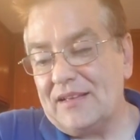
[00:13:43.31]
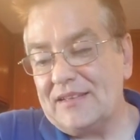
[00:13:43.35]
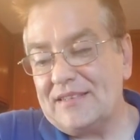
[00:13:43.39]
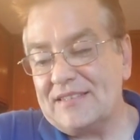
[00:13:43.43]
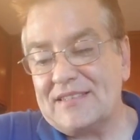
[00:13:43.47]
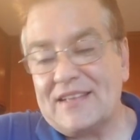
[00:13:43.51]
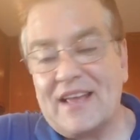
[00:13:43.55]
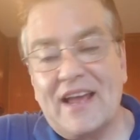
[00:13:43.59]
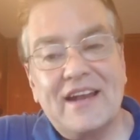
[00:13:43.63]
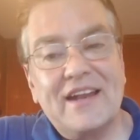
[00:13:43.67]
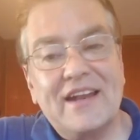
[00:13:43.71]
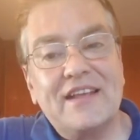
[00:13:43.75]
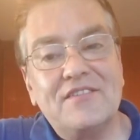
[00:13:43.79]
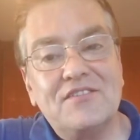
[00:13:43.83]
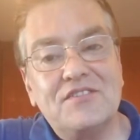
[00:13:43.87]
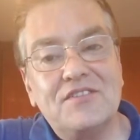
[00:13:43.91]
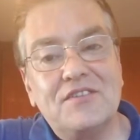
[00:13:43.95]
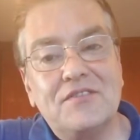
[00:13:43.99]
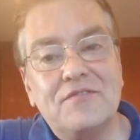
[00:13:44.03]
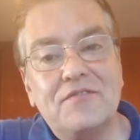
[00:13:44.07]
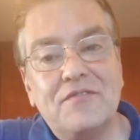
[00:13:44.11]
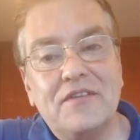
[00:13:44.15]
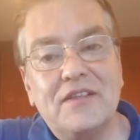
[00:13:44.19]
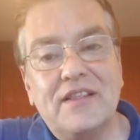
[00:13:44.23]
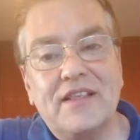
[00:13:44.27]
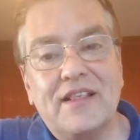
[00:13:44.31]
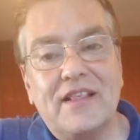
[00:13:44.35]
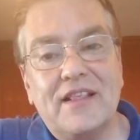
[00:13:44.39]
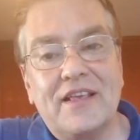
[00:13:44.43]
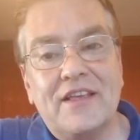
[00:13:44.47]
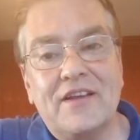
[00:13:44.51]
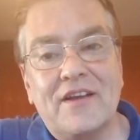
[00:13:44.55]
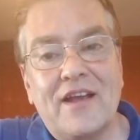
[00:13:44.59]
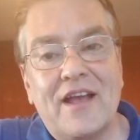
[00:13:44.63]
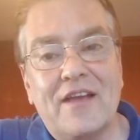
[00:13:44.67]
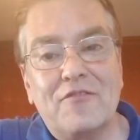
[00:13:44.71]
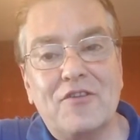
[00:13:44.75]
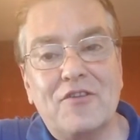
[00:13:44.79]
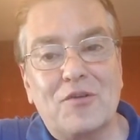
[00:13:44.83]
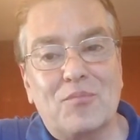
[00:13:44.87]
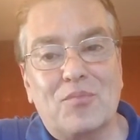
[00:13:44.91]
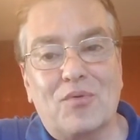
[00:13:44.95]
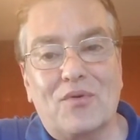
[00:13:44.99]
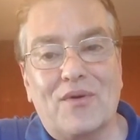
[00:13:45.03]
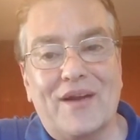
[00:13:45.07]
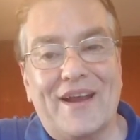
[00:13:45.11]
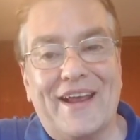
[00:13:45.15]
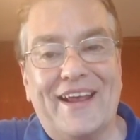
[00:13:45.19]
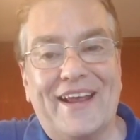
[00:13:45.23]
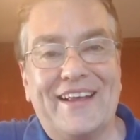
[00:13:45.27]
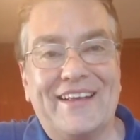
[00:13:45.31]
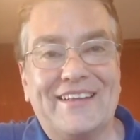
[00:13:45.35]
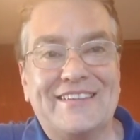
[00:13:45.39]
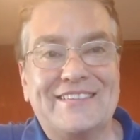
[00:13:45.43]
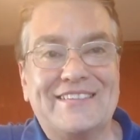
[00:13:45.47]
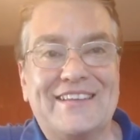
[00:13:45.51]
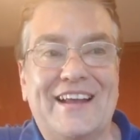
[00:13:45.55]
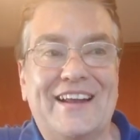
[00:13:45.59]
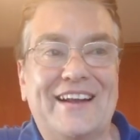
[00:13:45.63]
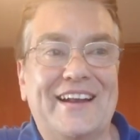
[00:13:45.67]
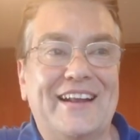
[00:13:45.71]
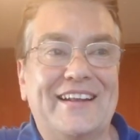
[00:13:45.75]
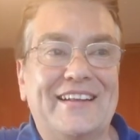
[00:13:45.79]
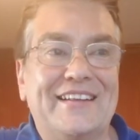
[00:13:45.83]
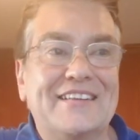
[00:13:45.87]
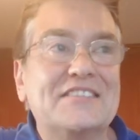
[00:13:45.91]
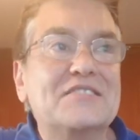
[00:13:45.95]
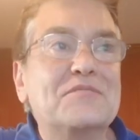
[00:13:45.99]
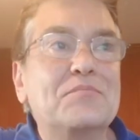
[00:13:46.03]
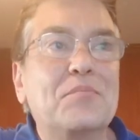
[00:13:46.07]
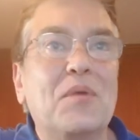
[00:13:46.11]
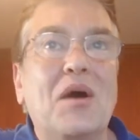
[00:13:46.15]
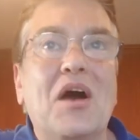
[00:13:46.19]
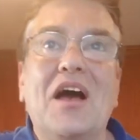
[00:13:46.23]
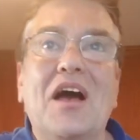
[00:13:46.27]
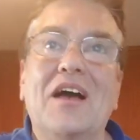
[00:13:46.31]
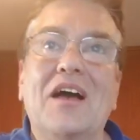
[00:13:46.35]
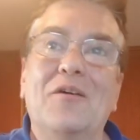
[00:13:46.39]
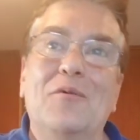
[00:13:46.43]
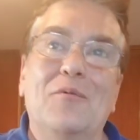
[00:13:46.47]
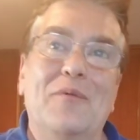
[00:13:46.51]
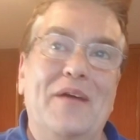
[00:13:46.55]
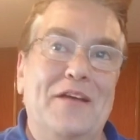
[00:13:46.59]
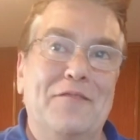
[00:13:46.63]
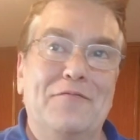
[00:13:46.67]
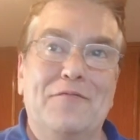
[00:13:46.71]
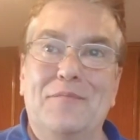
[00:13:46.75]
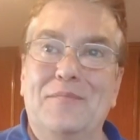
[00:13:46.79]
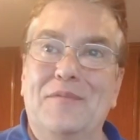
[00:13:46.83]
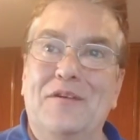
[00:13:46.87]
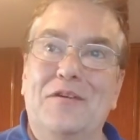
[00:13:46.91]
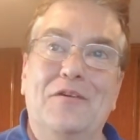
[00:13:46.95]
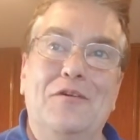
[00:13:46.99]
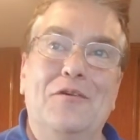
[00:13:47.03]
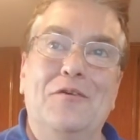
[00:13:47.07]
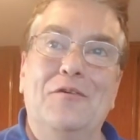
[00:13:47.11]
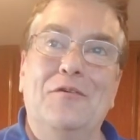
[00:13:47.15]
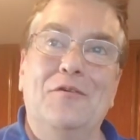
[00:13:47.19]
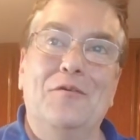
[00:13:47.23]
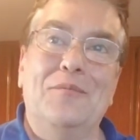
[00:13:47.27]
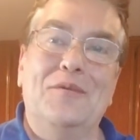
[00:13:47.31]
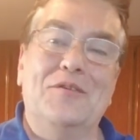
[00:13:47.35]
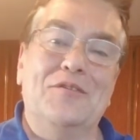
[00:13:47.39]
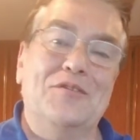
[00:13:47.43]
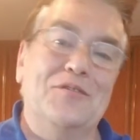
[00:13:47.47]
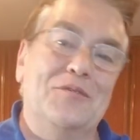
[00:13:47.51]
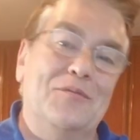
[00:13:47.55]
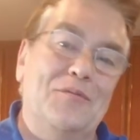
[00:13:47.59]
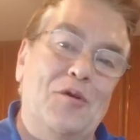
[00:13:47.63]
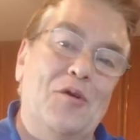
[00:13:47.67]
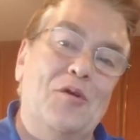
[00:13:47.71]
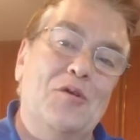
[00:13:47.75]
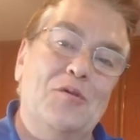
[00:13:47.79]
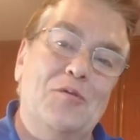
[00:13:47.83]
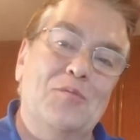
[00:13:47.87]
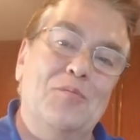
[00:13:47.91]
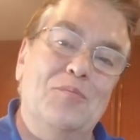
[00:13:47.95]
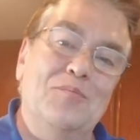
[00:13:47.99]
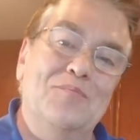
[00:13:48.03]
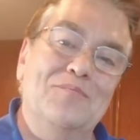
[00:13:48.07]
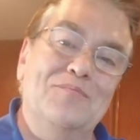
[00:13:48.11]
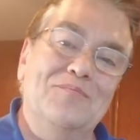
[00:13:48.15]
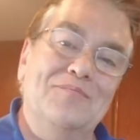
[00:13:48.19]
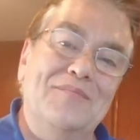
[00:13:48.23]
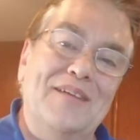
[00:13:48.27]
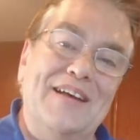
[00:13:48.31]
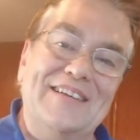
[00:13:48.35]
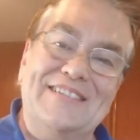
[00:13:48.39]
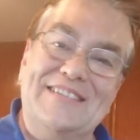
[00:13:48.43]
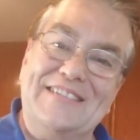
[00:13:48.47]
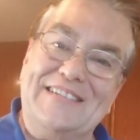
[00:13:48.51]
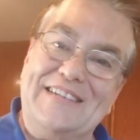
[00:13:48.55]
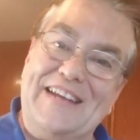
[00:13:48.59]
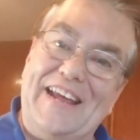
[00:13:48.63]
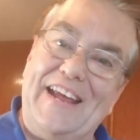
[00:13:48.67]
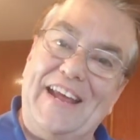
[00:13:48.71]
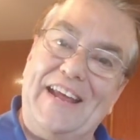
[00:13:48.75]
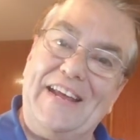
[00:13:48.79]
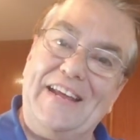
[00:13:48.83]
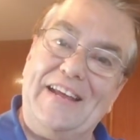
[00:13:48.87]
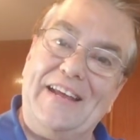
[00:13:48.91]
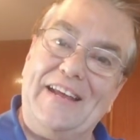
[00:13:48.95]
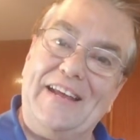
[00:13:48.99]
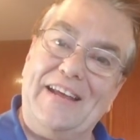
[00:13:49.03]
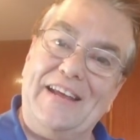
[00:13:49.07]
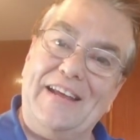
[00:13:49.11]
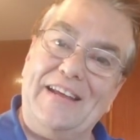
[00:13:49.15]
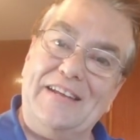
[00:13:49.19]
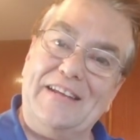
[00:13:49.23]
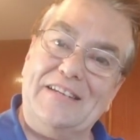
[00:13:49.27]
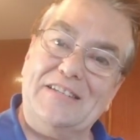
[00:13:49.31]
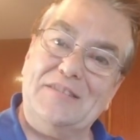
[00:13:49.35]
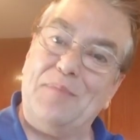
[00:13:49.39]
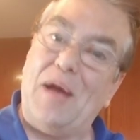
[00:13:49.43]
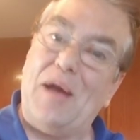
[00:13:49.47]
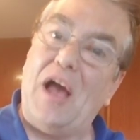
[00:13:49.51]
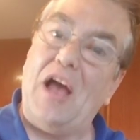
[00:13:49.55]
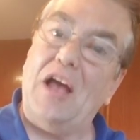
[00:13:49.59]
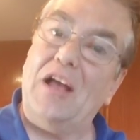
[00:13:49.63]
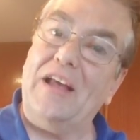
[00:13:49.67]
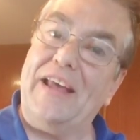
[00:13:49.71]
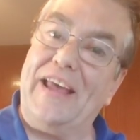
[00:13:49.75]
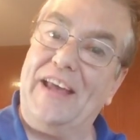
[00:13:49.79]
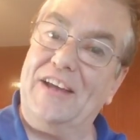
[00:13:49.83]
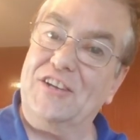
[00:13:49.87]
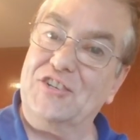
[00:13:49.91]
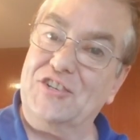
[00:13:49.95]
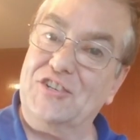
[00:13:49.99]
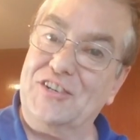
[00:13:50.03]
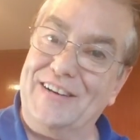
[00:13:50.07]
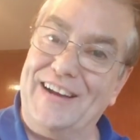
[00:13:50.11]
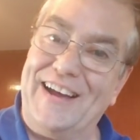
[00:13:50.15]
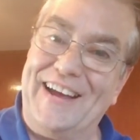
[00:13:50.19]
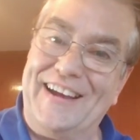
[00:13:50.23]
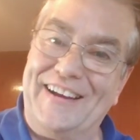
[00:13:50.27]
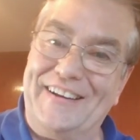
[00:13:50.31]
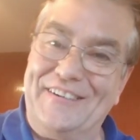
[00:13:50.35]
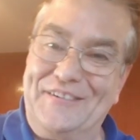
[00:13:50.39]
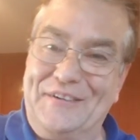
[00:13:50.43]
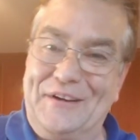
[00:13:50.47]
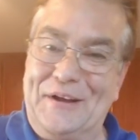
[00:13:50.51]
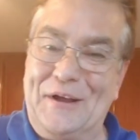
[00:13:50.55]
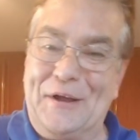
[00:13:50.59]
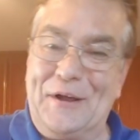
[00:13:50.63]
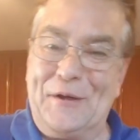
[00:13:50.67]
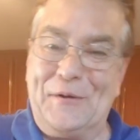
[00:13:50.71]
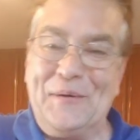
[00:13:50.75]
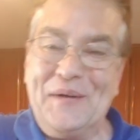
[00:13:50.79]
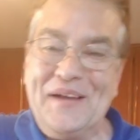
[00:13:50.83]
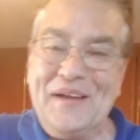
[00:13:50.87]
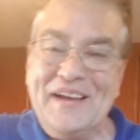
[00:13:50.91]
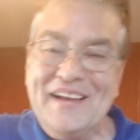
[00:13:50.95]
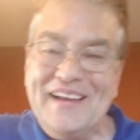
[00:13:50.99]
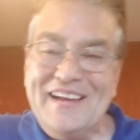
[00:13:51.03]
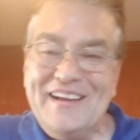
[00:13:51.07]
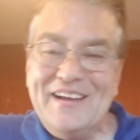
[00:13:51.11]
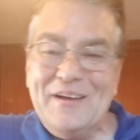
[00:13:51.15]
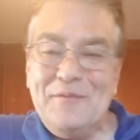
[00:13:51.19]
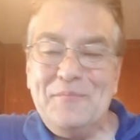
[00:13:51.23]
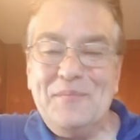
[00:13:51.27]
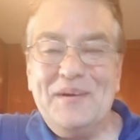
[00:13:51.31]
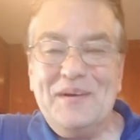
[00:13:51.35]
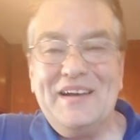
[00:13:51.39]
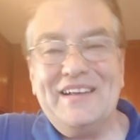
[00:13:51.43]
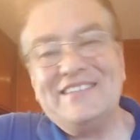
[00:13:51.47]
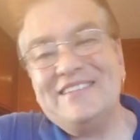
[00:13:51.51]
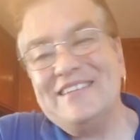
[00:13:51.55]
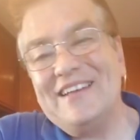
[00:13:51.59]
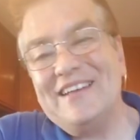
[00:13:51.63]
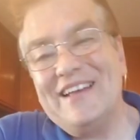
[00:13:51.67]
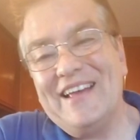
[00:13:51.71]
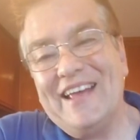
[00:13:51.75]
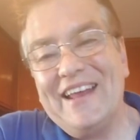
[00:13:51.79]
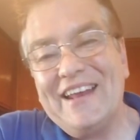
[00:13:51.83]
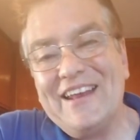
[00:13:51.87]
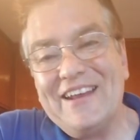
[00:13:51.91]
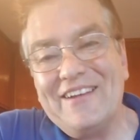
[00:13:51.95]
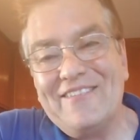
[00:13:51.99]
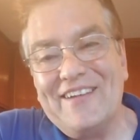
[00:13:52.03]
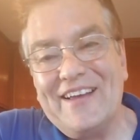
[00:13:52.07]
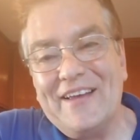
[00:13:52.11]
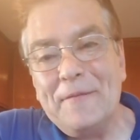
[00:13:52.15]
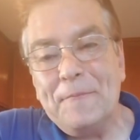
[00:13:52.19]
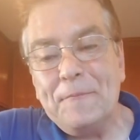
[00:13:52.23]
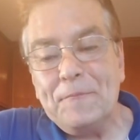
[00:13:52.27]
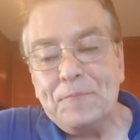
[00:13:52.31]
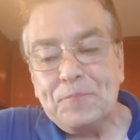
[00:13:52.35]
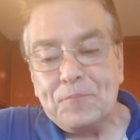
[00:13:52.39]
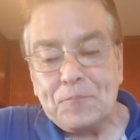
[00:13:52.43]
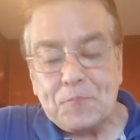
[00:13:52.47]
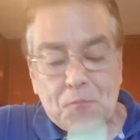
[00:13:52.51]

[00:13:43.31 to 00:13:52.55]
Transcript: Just kind of gives you a feeling like you're having a break. It's kind of like the spa away from the home, or a stay spa-cation. I don't know, but anyway.